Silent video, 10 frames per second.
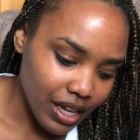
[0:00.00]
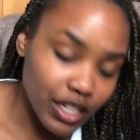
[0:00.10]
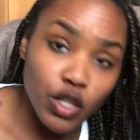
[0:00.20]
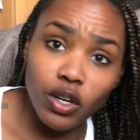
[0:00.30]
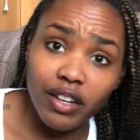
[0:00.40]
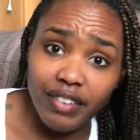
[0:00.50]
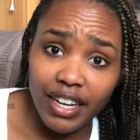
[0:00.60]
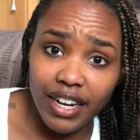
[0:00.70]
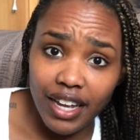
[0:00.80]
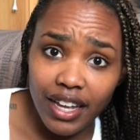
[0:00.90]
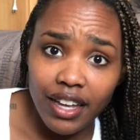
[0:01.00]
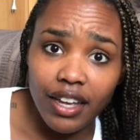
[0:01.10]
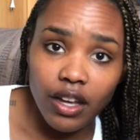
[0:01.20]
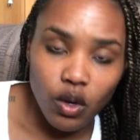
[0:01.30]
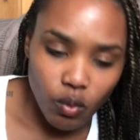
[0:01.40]
intuitive eating,
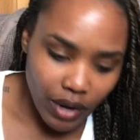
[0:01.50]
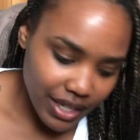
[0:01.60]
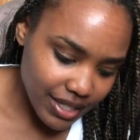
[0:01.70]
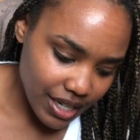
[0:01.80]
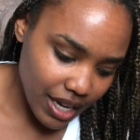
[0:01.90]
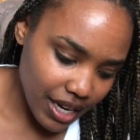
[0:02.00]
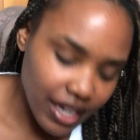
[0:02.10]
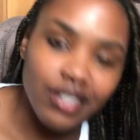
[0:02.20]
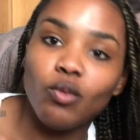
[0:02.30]
rest days,